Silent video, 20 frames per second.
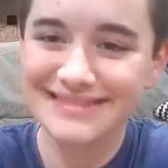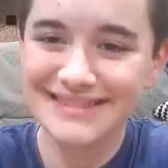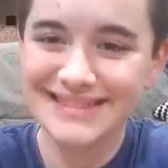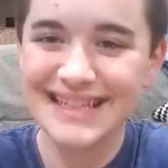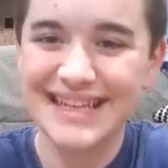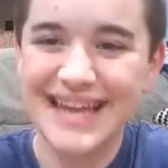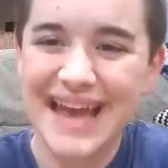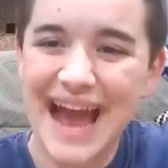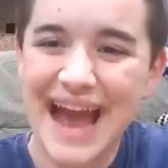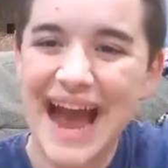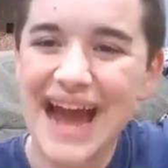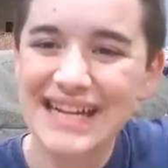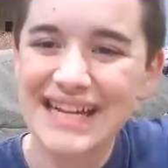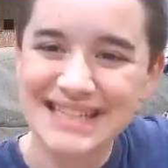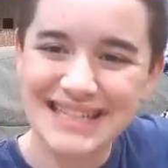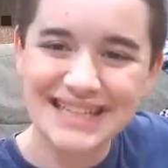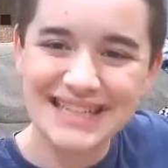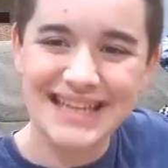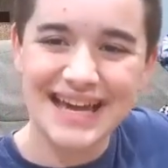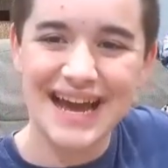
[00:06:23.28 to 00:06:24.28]
Yeah, I
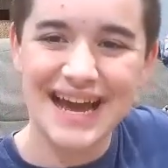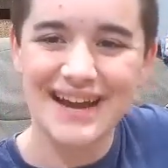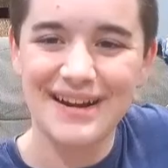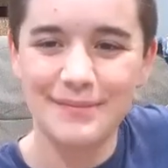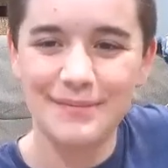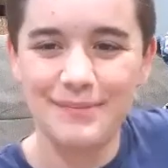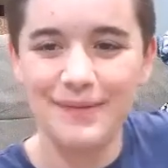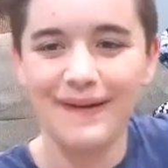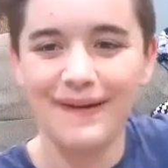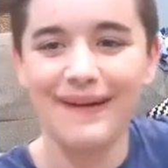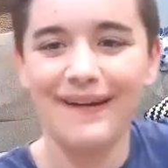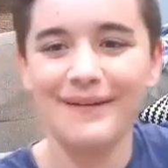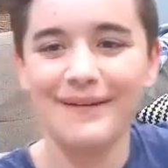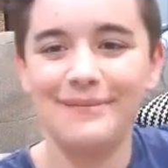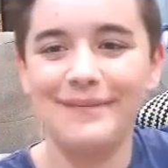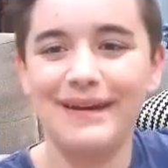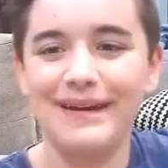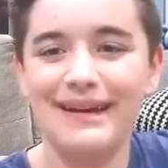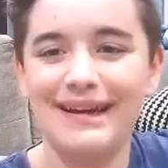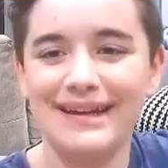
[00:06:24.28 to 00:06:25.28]
did that on
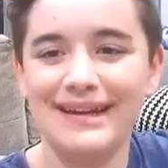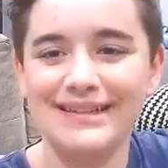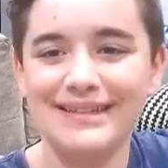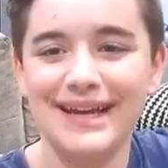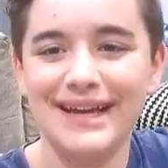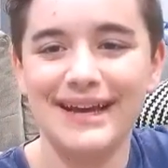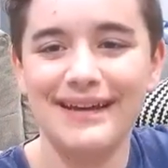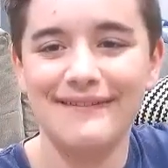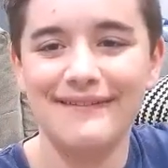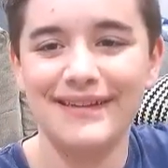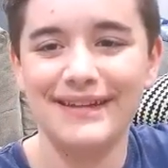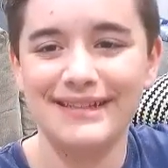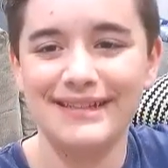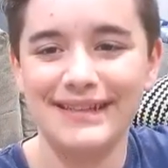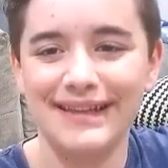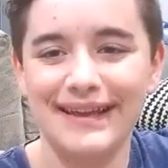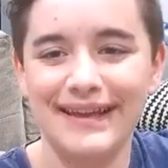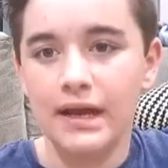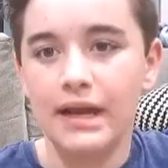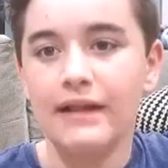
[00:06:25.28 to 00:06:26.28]
purpose,
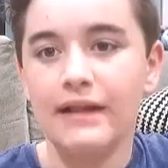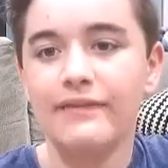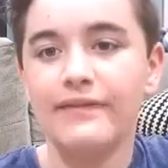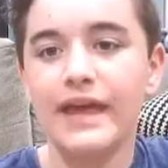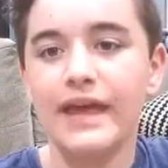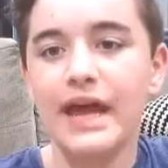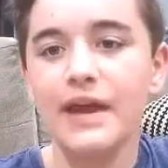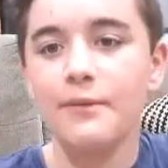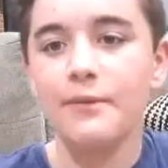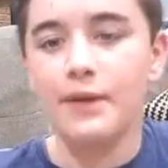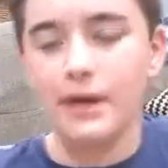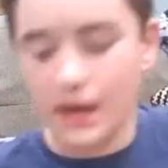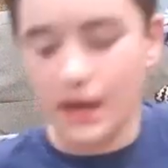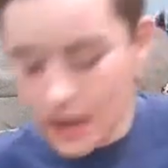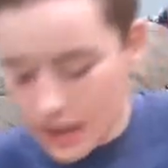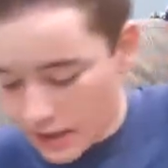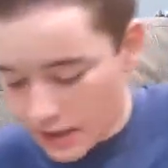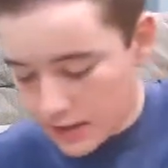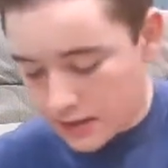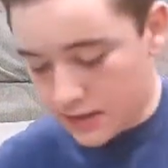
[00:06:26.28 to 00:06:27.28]
obviously. And then we
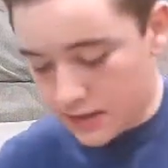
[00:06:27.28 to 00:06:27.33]
got,